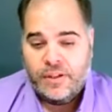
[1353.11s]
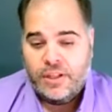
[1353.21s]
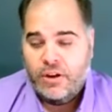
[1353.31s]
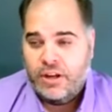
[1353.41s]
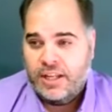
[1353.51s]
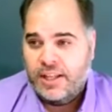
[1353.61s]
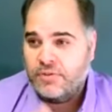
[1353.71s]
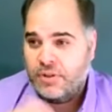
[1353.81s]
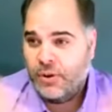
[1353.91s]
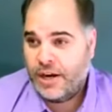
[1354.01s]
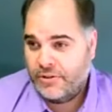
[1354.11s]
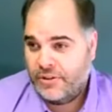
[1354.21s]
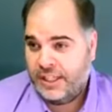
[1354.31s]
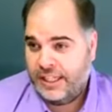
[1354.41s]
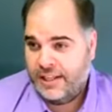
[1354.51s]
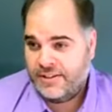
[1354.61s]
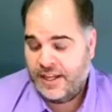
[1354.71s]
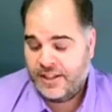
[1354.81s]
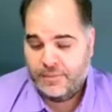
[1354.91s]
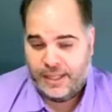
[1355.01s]
You know, it does require thinking
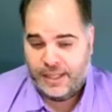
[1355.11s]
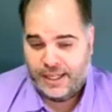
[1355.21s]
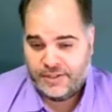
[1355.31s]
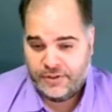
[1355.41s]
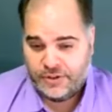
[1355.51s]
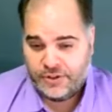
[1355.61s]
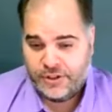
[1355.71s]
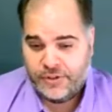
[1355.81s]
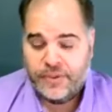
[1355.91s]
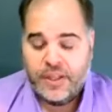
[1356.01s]
outside the box for sure,